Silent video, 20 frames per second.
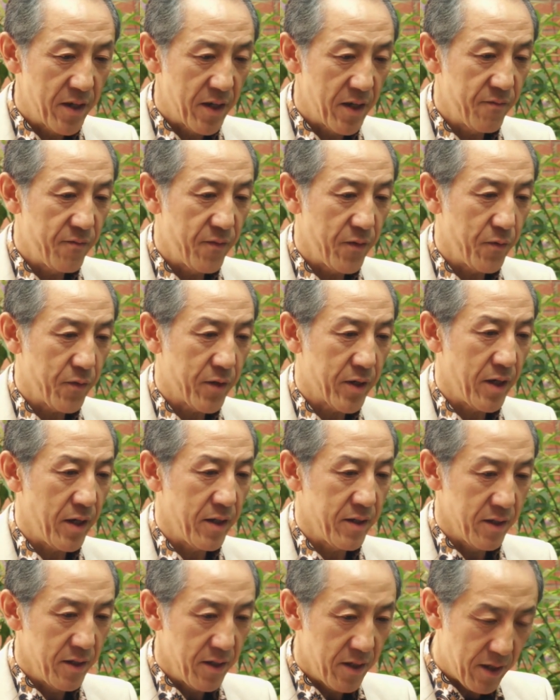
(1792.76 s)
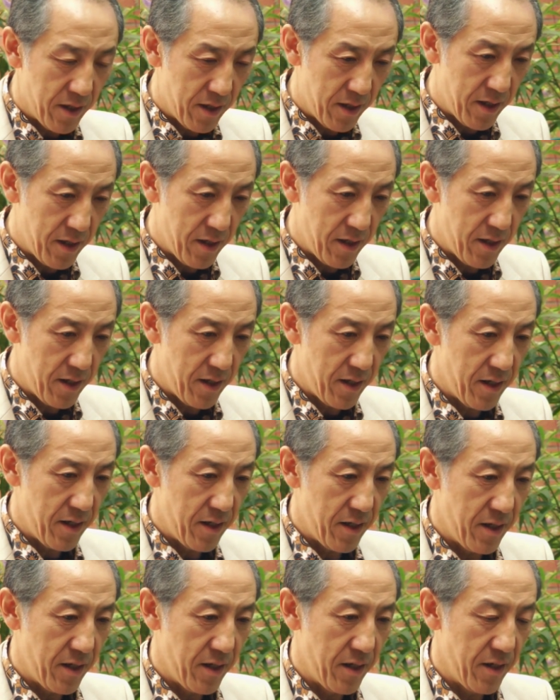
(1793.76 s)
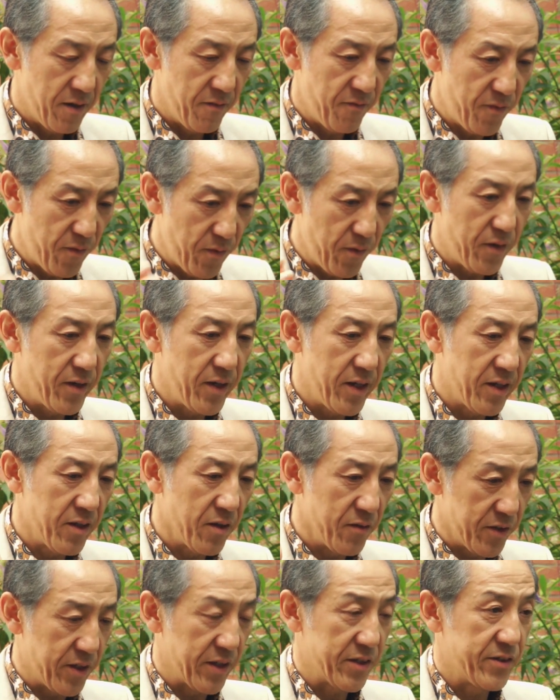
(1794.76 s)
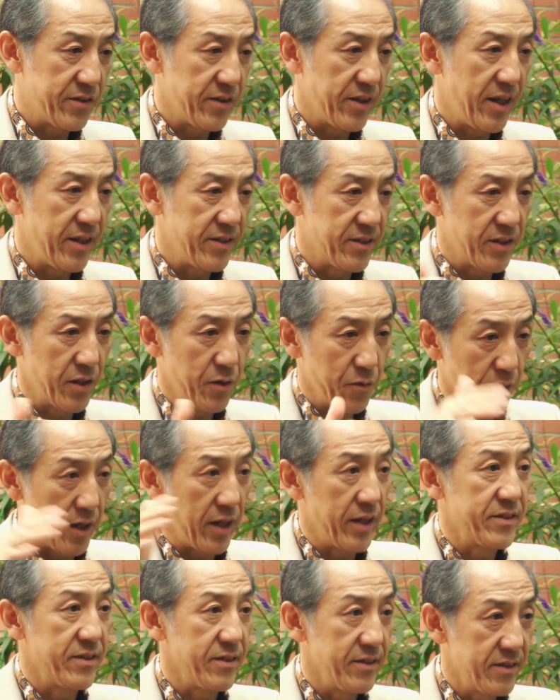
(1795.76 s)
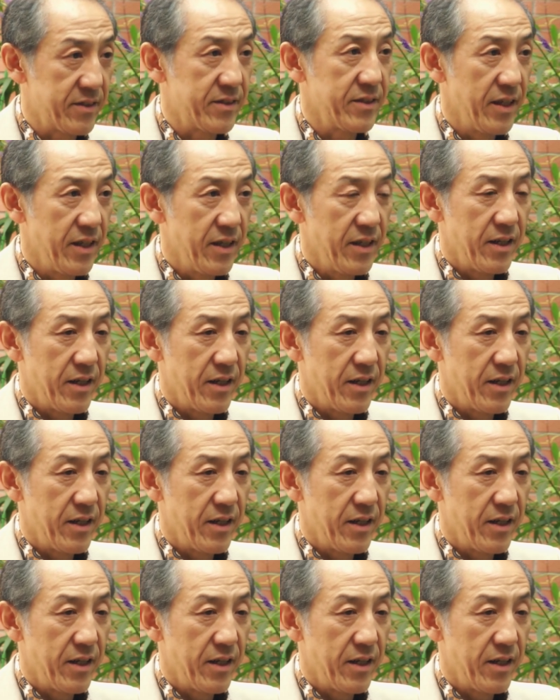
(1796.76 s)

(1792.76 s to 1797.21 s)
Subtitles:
If you can fully contextualize your lessons,